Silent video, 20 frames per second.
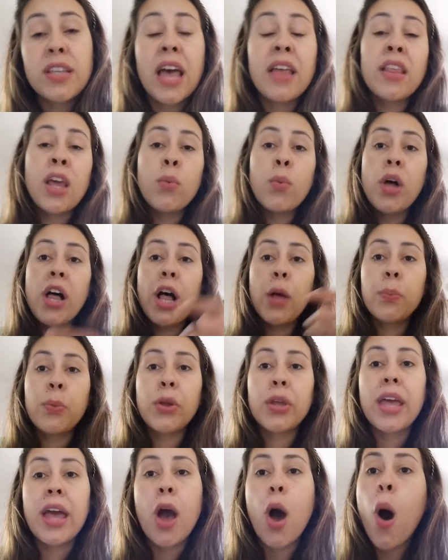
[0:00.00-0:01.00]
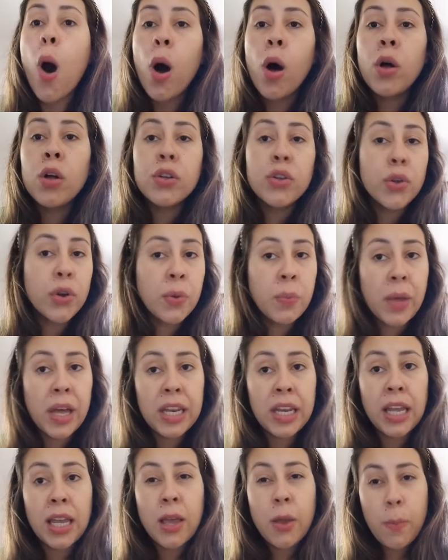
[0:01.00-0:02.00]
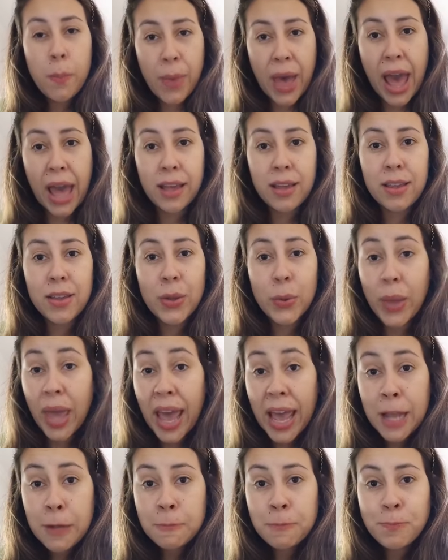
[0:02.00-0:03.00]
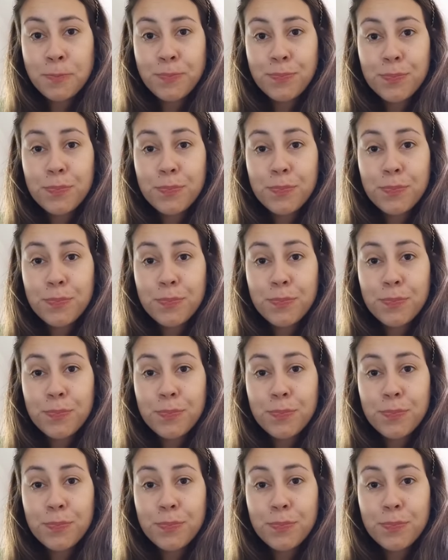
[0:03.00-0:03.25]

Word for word: and they will help you get all your money back. Okay?